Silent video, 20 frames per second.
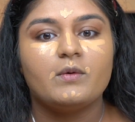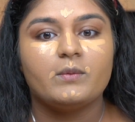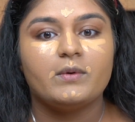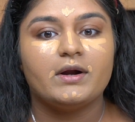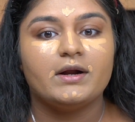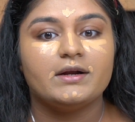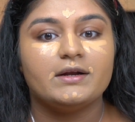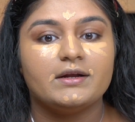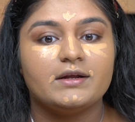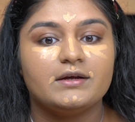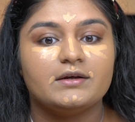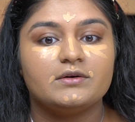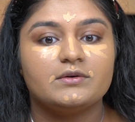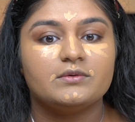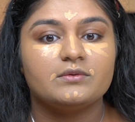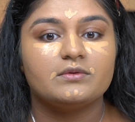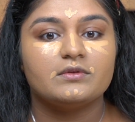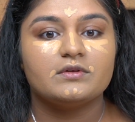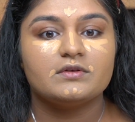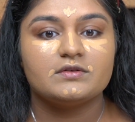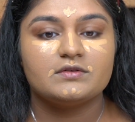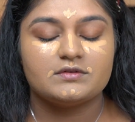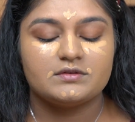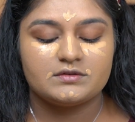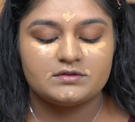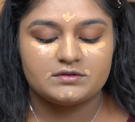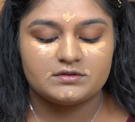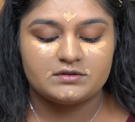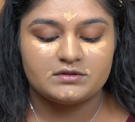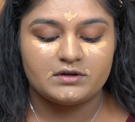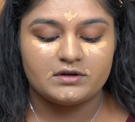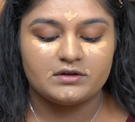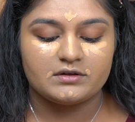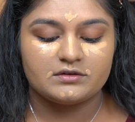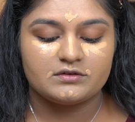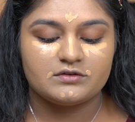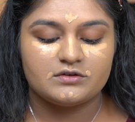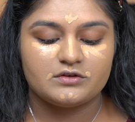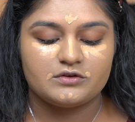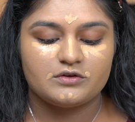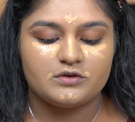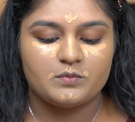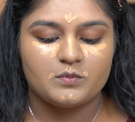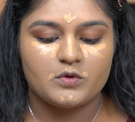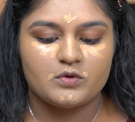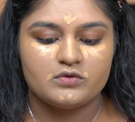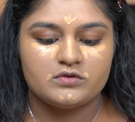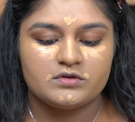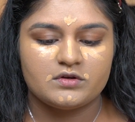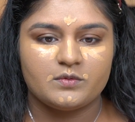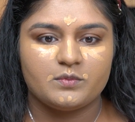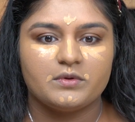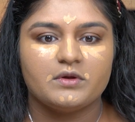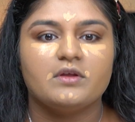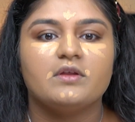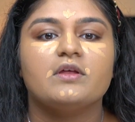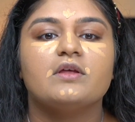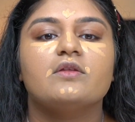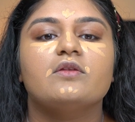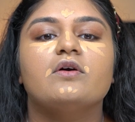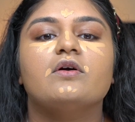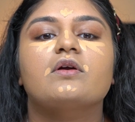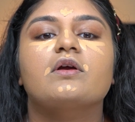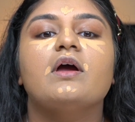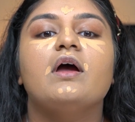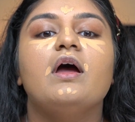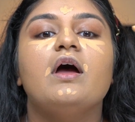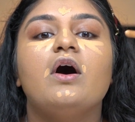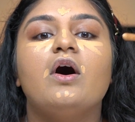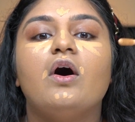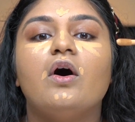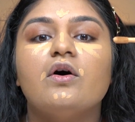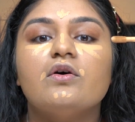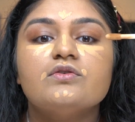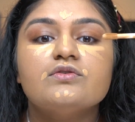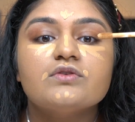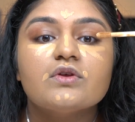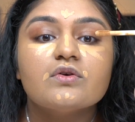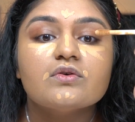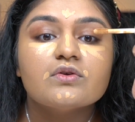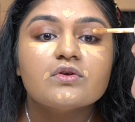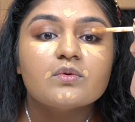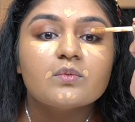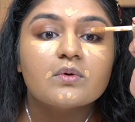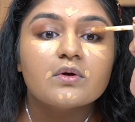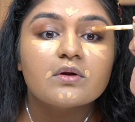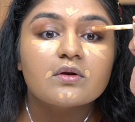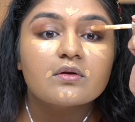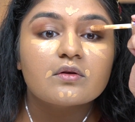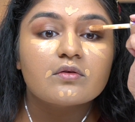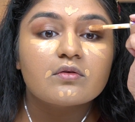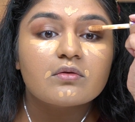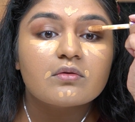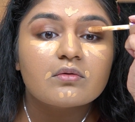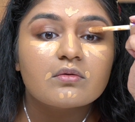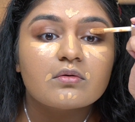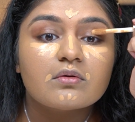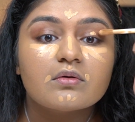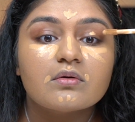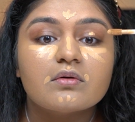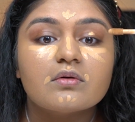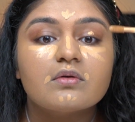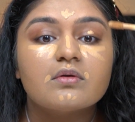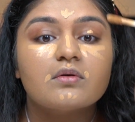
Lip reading: Right now, this is not the most appealing look. Also, you want to do